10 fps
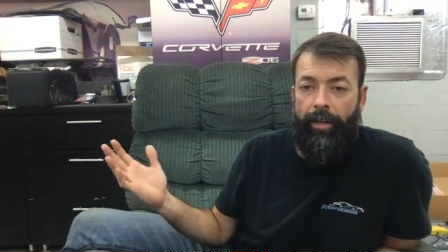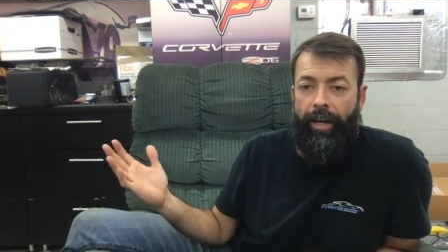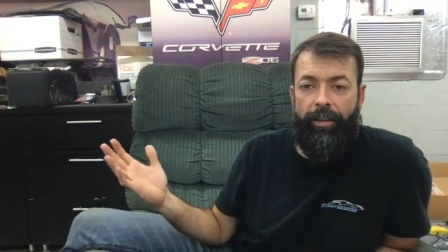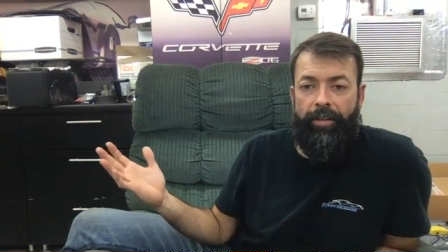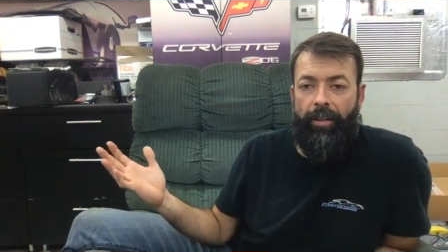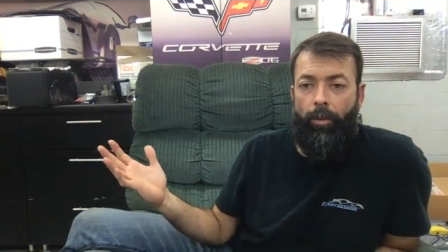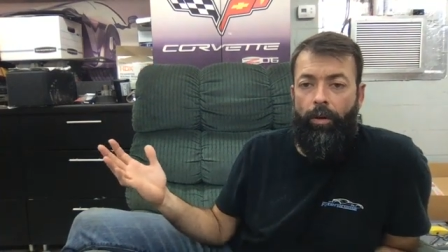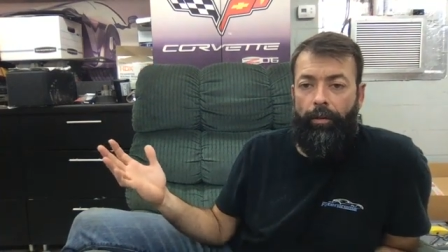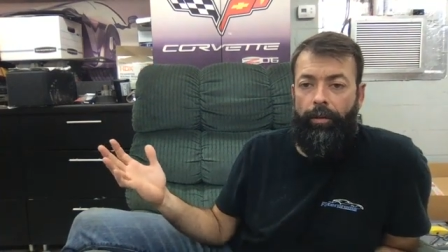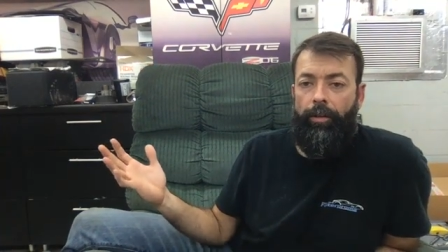LSA the
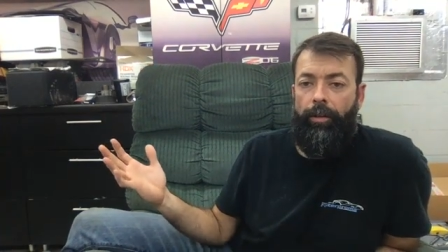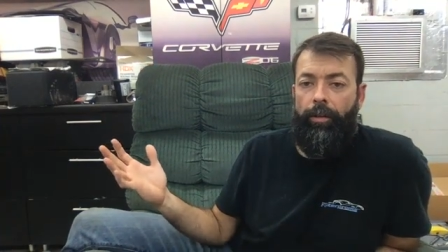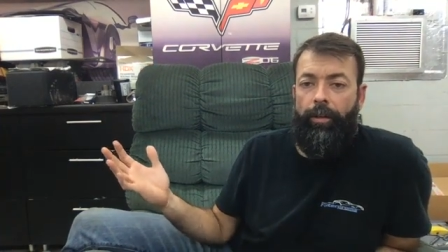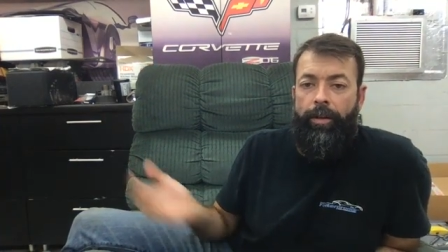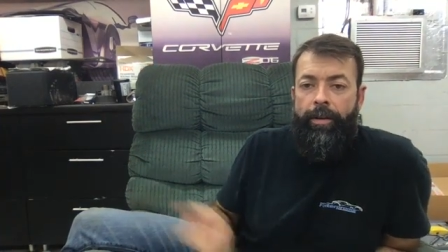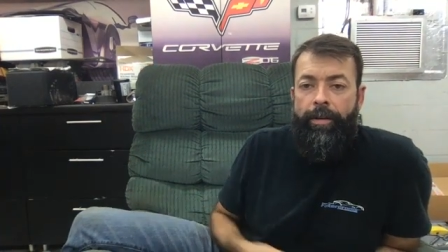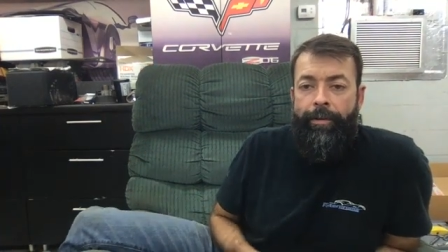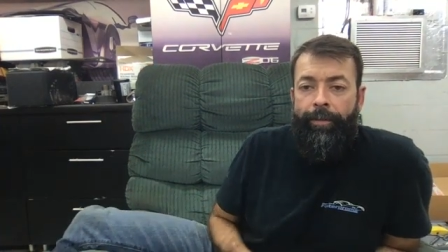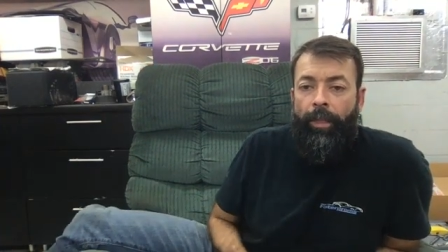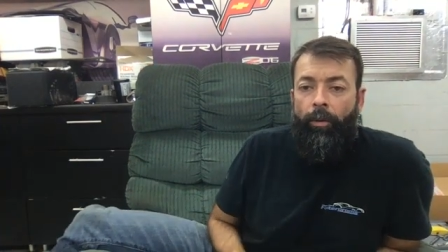world.
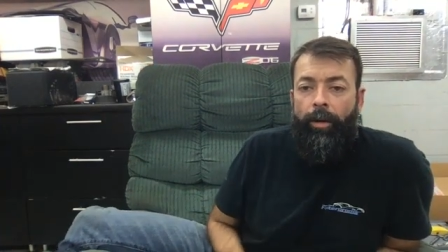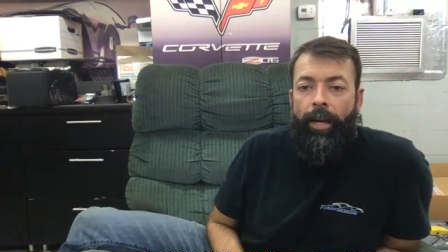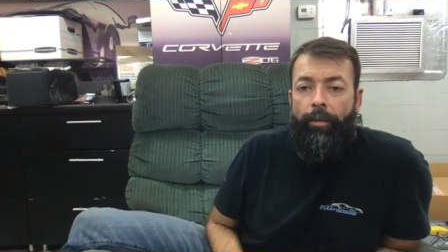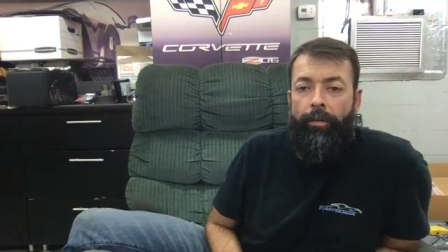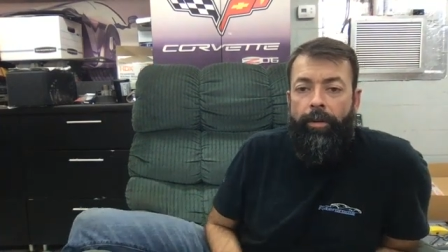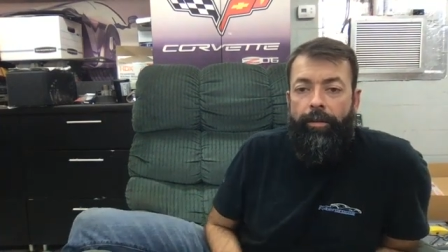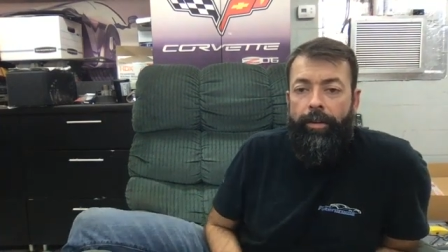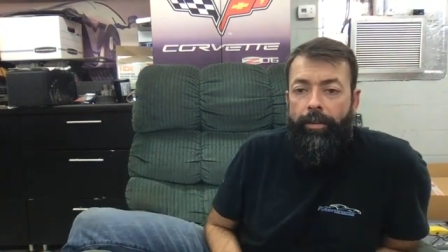What kind of Prius?